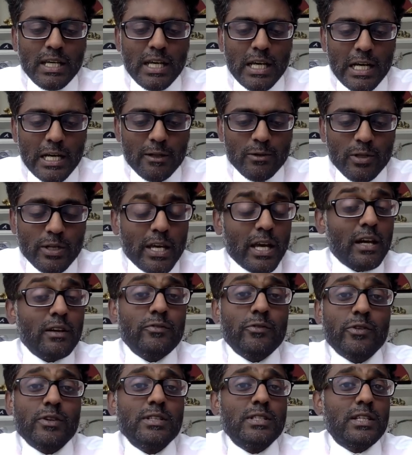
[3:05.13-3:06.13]
Look
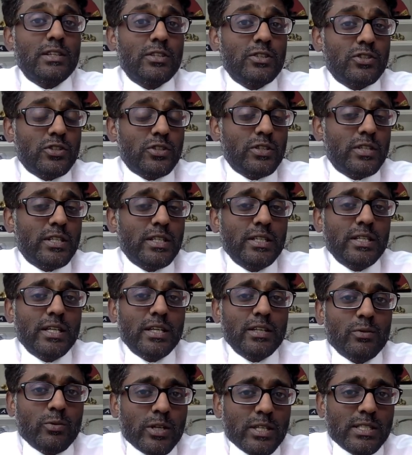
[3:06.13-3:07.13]
out for us at the Circa
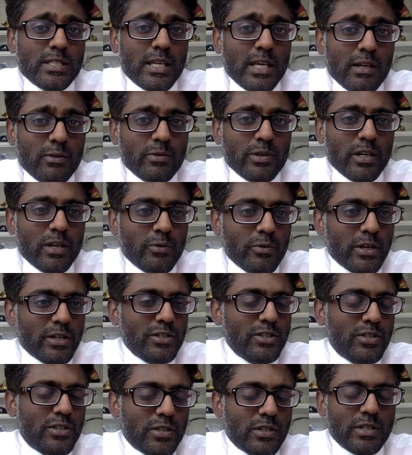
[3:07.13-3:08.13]
and the Westgate. We are
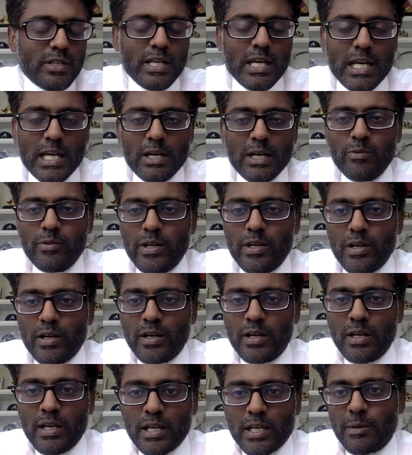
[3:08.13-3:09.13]
registered. We
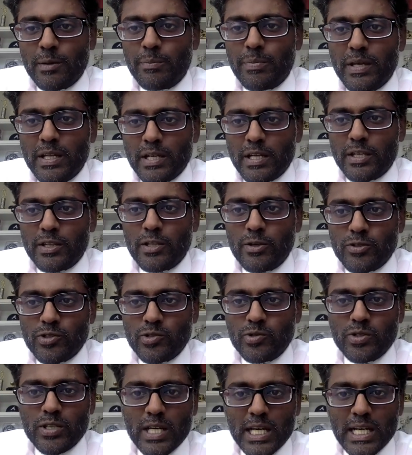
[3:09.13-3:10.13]
are competing in those
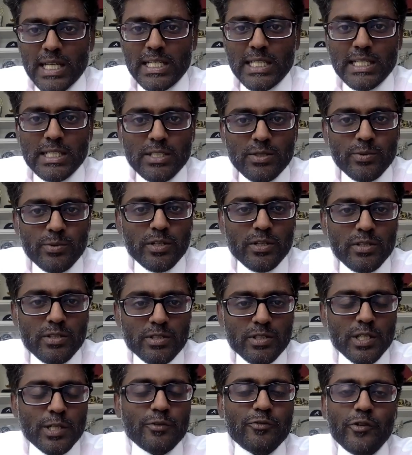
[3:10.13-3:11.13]
2 contests. So we can
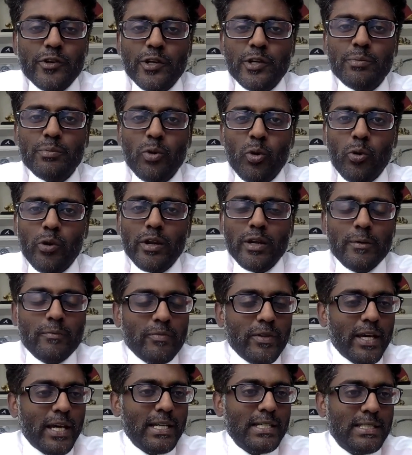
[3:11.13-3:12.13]
cheer for your boy,
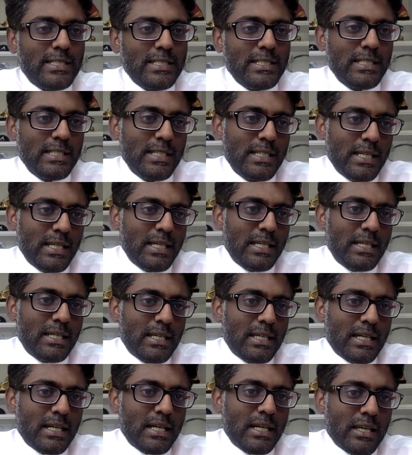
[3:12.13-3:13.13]
I see,
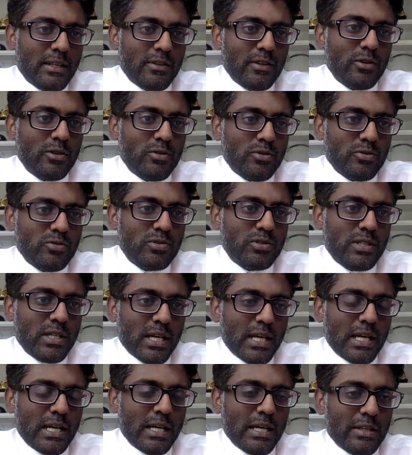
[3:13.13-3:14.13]
in those
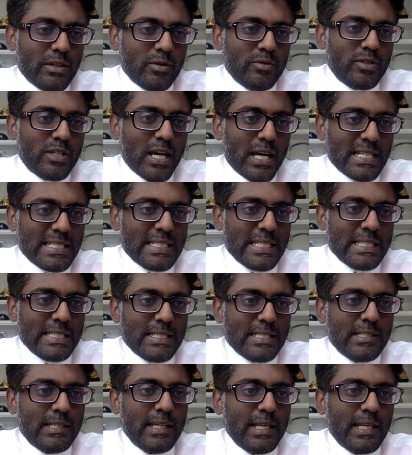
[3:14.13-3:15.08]
contests.